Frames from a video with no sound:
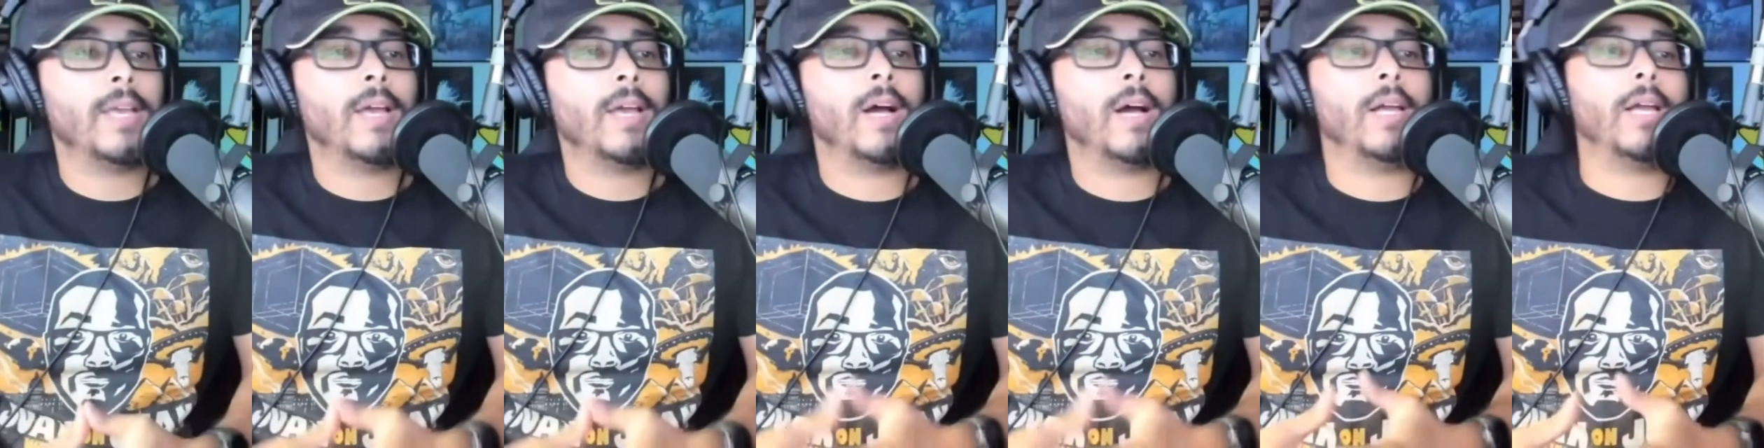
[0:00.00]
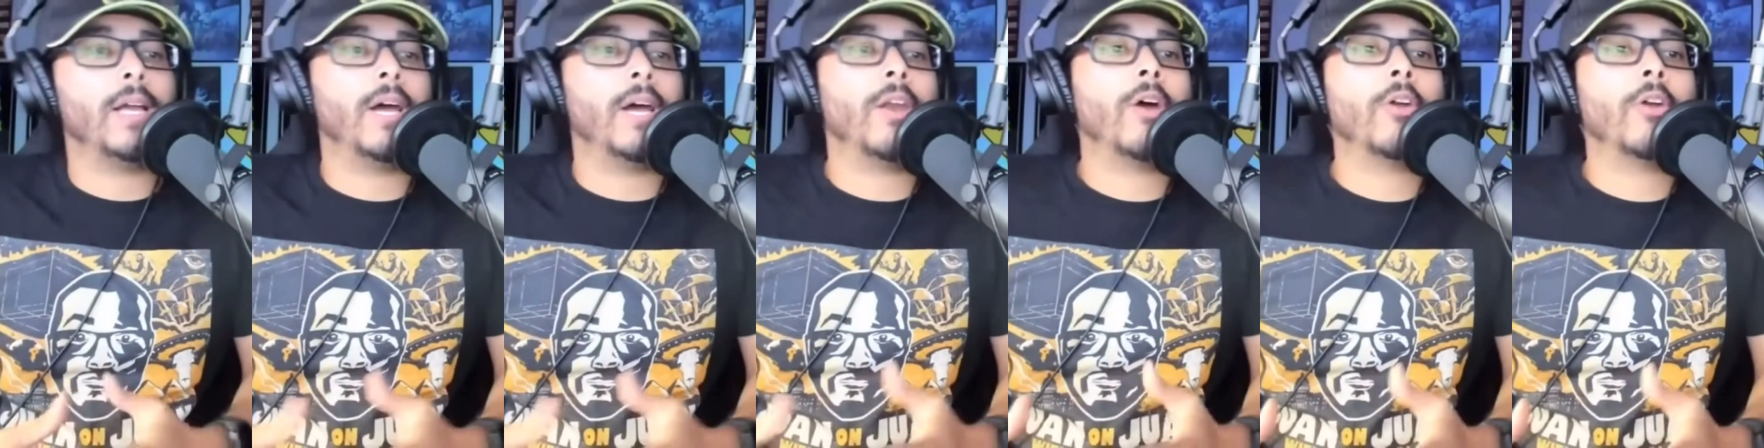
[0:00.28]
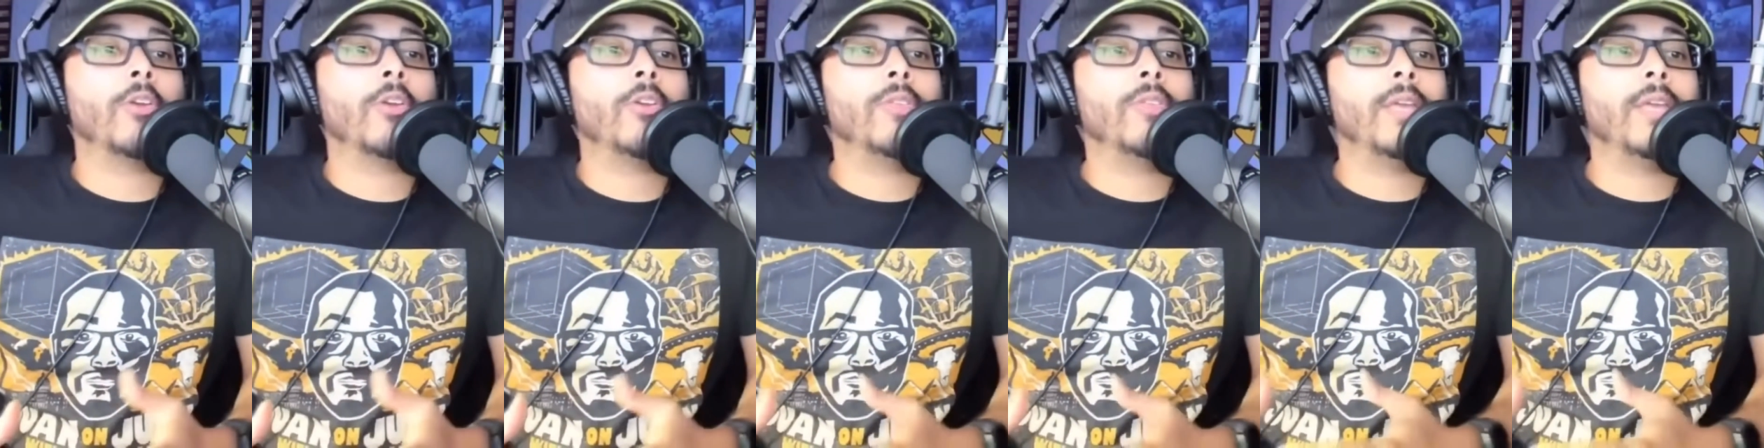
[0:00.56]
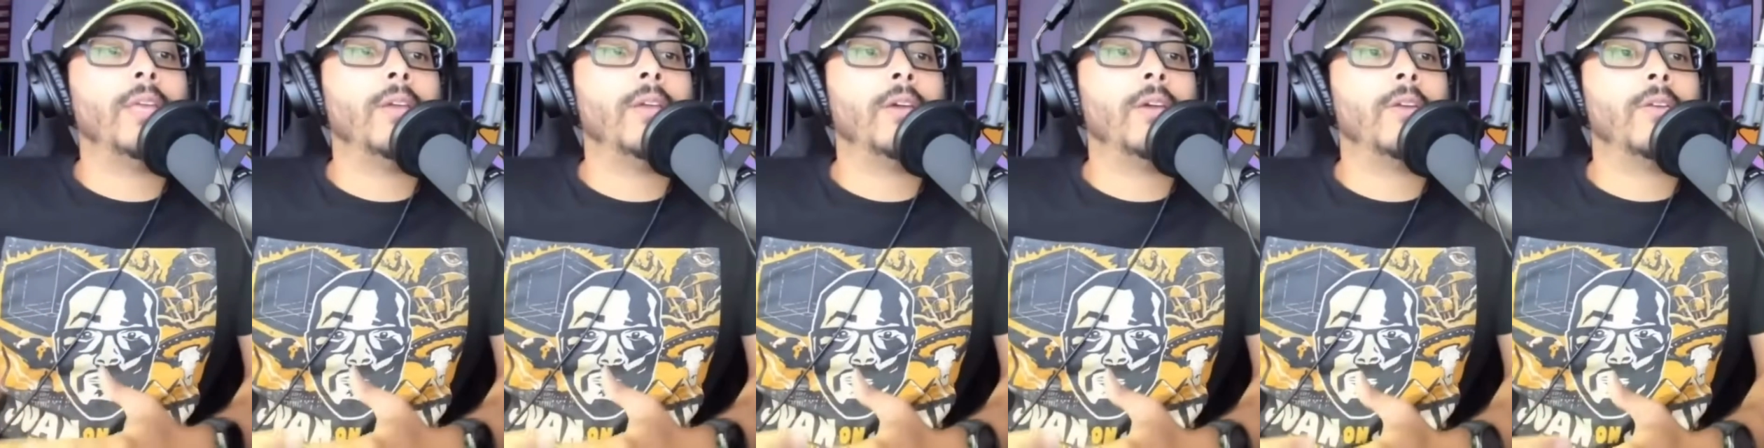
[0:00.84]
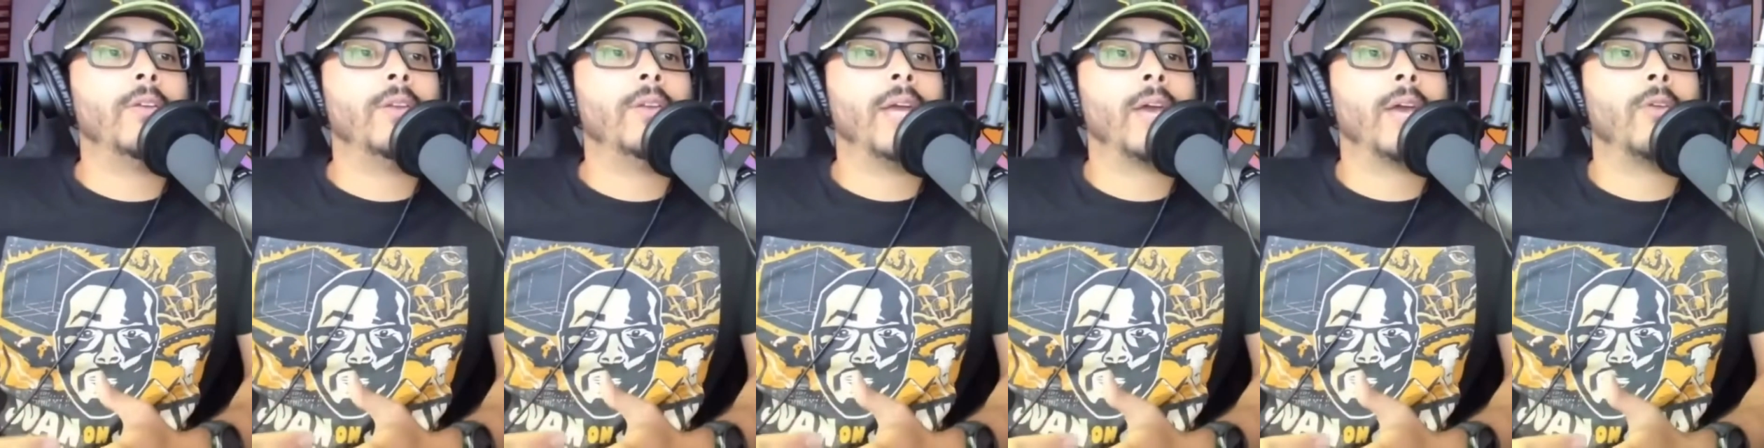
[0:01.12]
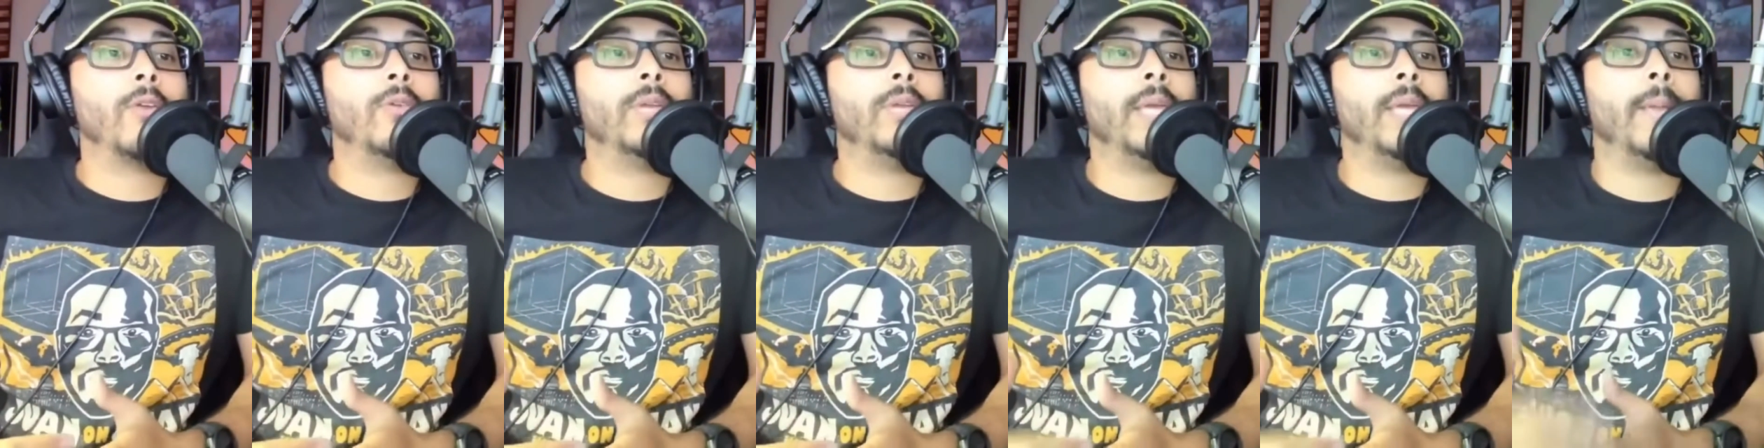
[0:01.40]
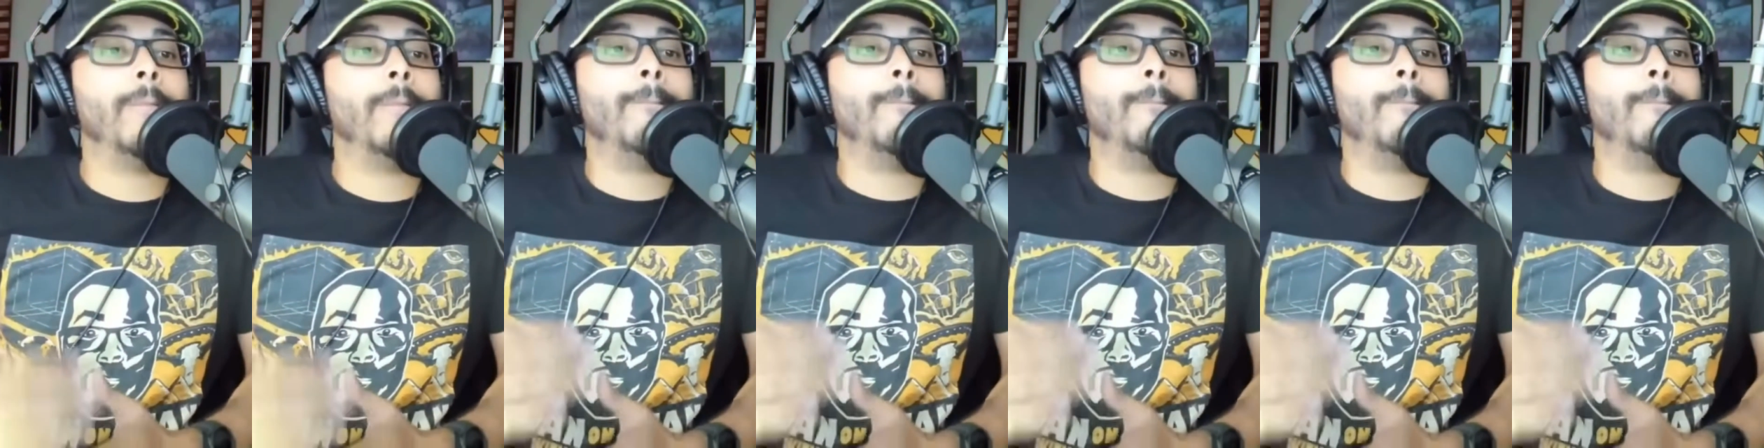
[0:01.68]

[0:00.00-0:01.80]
Hayyan argued that you could not only